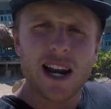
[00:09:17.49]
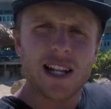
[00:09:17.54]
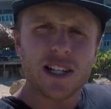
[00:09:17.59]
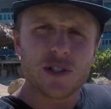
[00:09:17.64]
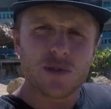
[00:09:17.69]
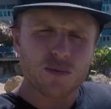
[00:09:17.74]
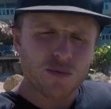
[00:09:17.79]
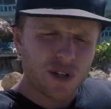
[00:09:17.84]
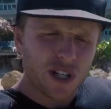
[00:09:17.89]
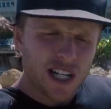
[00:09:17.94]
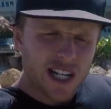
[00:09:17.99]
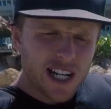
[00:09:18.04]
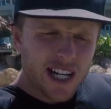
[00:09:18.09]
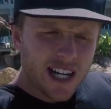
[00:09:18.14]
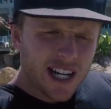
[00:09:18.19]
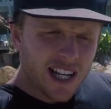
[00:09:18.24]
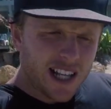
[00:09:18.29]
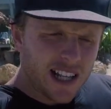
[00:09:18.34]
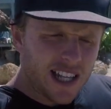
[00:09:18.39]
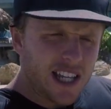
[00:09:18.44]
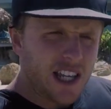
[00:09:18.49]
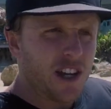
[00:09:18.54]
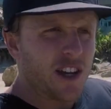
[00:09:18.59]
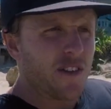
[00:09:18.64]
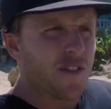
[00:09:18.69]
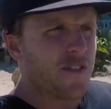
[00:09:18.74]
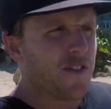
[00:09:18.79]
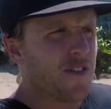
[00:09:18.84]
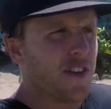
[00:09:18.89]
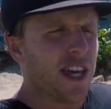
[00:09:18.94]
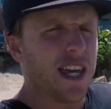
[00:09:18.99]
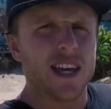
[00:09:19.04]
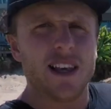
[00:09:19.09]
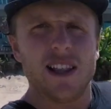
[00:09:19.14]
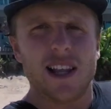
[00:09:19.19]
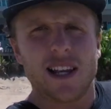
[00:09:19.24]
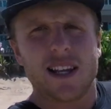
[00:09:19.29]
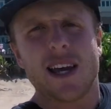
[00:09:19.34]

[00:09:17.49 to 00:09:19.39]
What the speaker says: It's really, you can feel it